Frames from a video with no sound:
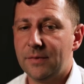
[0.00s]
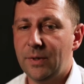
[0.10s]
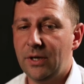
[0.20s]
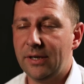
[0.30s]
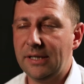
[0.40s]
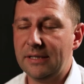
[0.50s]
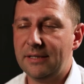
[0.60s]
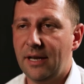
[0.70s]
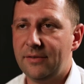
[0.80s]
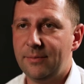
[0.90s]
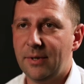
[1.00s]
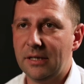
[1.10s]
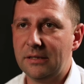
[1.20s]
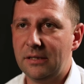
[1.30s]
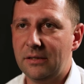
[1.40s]
We got into safety
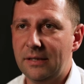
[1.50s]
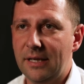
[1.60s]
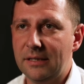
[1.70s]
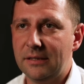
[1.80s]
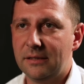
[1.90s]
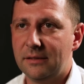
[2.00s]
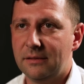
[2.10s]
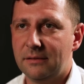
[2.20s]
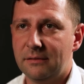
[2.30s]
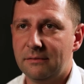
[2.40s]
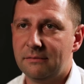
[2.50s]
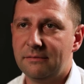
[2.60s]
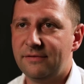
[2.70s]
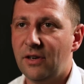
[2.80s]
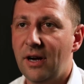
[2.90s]
products in
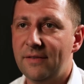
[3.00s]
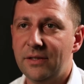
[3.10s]
2005,